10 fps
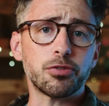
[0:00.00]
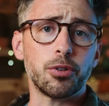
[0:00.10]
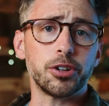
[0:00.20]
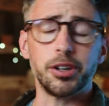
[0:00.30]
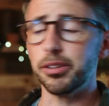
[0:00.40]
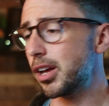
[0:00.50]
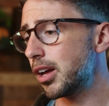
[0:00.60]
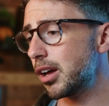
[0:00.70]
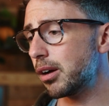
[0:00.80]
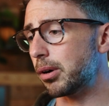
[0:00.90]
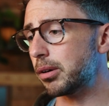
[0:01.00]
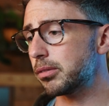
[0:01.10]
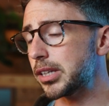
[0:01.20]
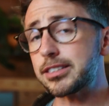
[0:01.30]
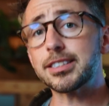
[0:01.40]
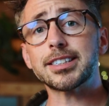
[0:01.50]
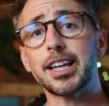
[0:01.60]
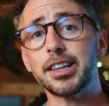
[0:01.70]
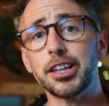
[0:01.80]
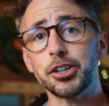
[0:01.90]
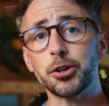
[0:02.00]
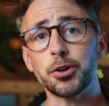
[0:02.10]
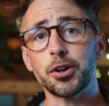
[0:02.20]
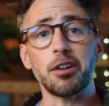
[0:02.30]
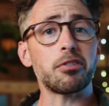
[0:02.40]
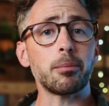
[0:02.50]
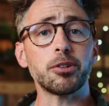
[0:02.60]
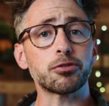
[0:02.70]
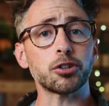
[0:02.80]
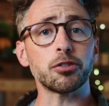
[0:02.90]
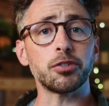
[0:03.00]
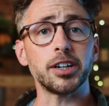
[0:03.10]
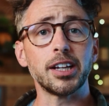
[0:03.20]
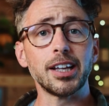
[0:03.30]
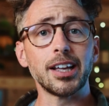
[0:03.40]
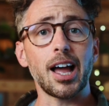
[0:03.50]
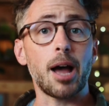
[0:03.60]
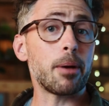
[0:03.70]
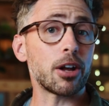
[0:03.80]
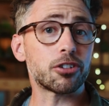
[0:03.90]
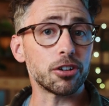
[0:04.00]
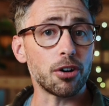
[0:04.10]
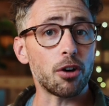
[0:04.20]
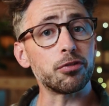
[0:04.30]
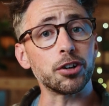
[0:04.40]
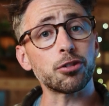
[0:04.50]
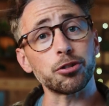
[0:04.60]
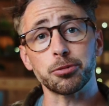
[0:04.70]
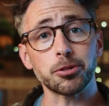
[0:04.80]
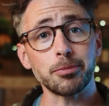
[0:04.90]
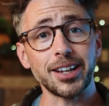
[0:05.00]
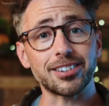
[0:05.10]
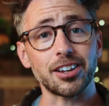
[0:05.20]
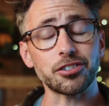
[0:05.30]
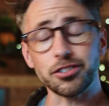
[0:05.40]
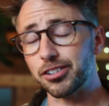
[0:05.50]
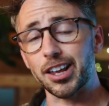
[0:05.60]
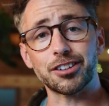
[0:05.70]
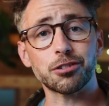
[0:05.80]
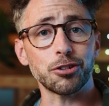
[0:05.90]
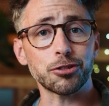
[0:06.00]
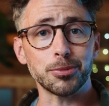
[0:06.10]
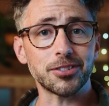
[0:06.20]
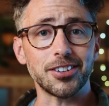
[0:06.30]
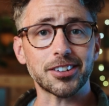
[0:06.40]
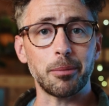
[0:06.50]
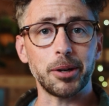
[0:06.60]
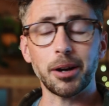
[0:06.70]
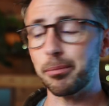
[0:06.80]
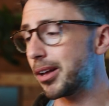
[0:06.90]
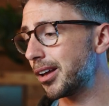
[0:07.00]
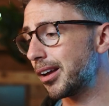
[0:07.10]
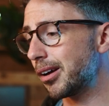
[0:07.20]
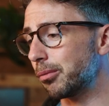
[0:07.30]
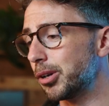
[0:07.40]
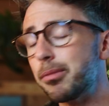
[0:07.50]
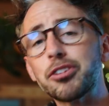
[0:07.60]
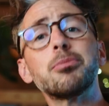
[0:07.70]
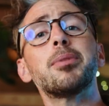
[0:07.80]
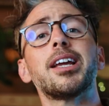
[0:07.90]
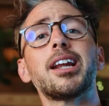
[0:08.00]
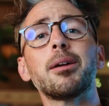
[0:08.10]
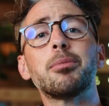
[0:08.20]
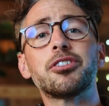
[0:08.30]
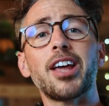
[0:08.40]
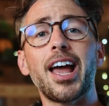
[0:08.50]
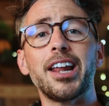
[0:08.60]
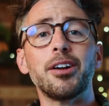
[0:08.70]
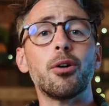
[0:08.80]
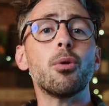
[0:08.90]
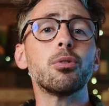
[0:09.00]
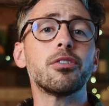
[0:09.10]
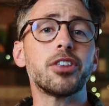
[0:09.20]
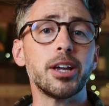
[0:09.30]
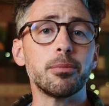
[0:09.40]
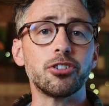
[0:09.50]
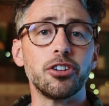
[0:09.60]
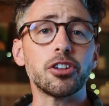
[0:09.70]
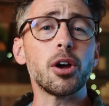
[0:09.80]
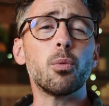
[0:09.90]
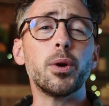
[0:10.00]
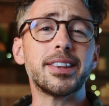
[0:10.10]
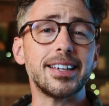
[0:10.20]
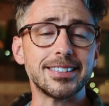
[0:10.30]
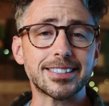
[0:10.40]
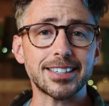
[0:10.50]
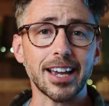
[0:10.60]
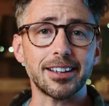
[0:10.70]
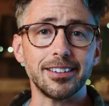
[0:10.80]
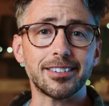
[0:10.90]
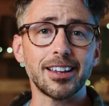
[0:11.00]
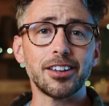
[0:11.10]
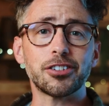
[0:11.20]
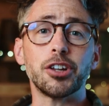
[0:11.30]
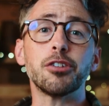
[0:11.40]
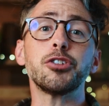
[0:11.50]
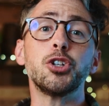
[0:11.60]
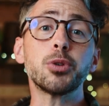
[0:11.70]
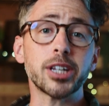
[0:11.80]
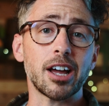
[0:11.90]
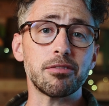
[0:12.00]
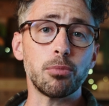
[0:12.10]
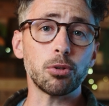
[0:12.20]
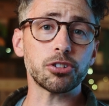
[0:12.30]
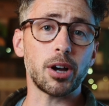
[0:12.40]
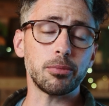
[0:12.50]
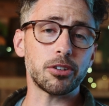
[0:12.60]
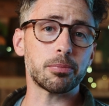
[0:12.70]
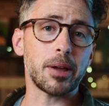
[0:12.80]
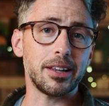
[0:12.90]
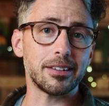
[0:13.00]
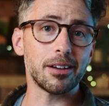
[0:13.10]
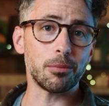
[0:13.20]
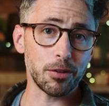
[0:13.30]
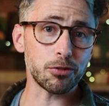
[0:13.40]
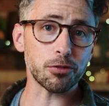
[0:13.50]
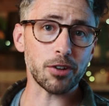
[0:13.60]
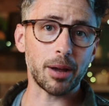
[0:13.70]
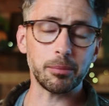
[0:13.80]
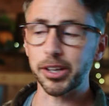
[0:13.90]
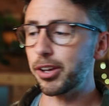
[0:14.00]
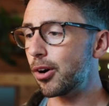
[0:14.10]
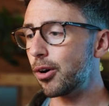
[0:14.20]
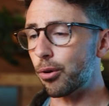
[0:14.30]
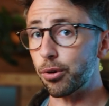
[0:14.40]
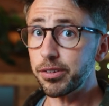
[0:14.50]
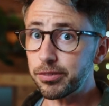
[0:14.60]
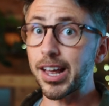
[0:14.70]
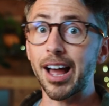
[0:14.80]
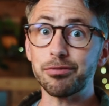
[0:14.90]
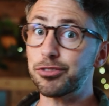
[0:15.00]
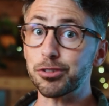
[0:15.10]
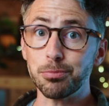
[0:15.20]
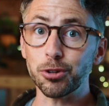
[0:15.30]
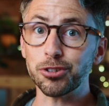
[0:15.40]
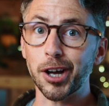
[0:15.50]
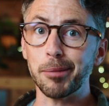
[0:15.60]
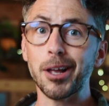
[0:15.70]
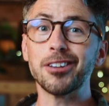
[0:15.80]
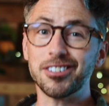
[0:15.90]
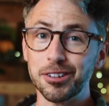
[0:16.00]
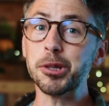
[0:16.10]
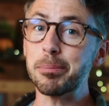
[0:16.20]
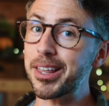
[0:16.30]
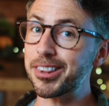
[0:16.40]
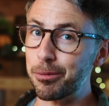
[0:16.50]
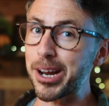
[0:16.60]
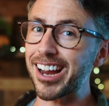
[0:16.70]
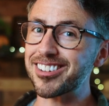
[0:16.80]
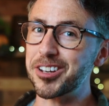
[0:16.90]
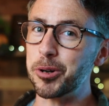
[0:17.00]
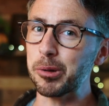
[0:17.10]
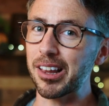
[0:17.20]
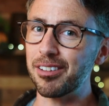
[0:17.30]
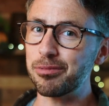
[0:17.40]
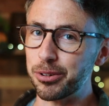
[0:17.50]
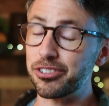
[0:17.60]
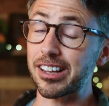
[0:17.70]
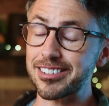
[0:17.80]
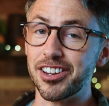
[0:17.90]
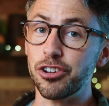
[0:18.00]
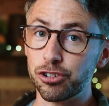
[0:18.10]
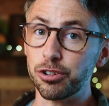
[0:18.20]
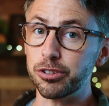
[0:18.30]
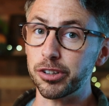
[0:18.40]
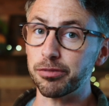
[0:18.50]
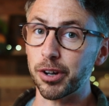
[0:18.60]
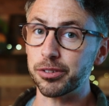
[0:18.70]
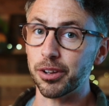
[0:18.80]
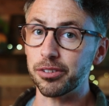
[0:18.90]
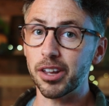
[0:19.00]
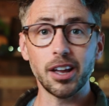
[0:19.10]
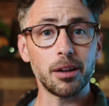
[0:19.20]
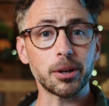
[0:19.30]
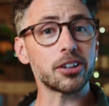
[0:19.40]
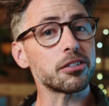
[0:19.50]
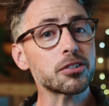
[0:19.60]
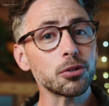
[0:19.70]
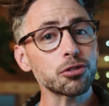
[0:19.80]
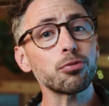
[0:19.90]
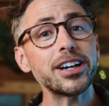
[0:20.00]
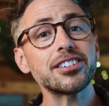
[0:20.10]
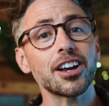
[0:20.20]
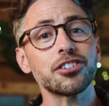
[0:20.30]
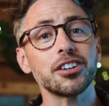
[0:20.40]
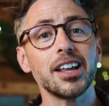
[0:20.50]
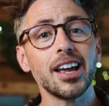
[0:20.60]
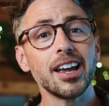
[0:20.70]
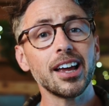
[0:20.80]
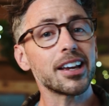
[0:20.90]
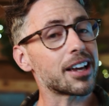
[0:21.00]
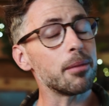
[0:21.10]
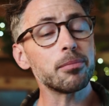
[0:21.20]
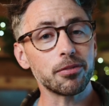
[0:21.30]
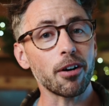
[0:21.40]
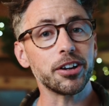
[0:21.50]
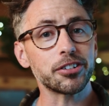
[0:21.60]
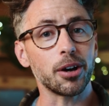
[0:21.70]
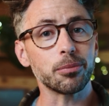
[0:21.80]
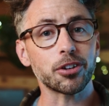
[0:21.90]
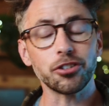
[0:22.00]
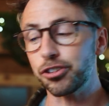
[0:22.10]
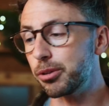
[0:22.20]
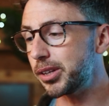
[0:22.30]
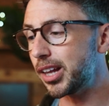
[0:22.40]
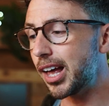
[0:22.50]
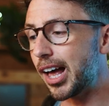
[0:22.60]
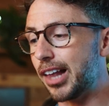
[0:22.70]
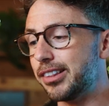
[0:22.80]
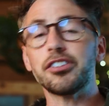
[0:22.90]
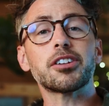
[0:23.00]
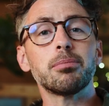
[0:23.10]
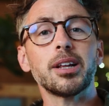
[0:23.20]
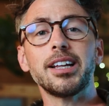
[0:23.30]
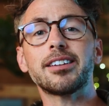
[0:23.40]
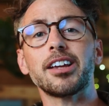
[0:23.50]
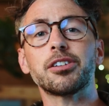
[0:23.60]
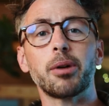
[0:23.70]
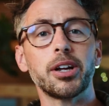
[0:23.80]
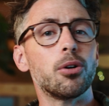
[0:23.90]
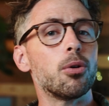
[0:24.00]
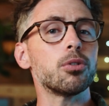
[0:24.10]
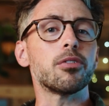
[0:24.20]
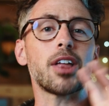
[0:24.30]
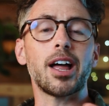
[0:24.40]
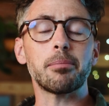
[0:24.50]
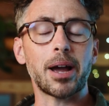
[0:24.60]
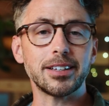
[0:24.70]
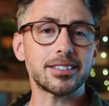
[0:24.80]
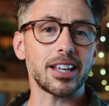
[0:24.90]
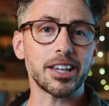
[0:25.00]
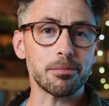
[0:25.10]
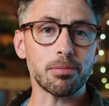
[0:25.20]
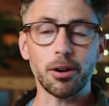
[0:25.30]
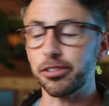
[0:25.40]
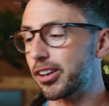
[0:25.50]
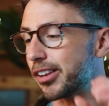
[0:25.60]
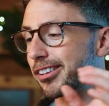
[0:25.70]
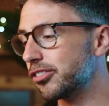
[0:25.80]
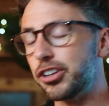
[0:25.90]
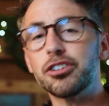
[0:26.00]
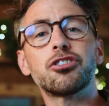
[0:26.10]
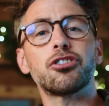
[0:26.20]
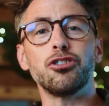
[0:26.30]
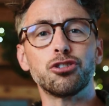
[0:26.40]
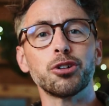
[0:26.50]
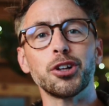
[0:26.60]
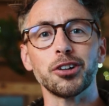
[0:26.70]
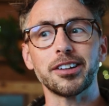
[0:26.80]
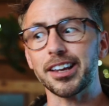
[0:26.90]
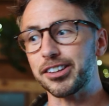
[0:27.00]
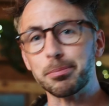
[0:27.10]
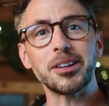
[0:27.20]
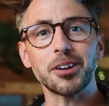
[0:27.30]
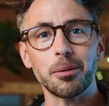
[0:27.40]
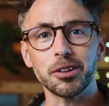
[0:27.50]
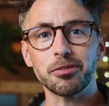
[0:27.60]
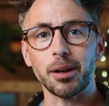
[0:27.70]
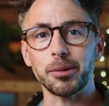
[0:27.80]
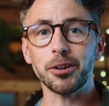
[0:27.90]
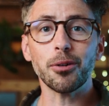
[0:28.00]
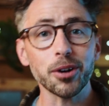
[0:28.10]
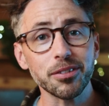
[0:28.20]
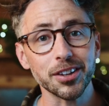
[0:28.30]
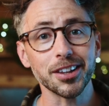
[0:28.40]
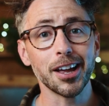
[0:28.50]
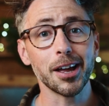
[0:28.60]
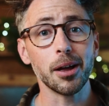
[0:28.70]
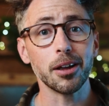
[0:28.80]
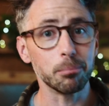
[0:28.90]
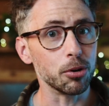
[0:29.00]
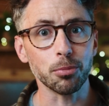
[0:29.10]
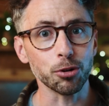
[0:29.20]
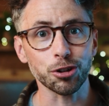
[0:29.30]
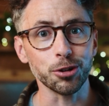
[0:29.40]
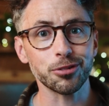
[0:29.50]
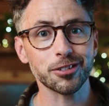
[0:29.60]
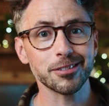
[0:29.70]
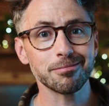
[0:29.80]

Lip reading: for you? Well, let's just say that you're a family photographer about to offer Christmas mini sessions as Christmas is coming up. Well, imagine being able to edit all of the images within seconds so that you can have more time to spend with your family, or even have just more time to do the bit that we actually all love, which is actually shooting the photos. Because of course, retouching can be very time consuming, and this completely takes away all of that painstaking process. So you can just enjoy the holiday, spend time with your family, or even book more shoots.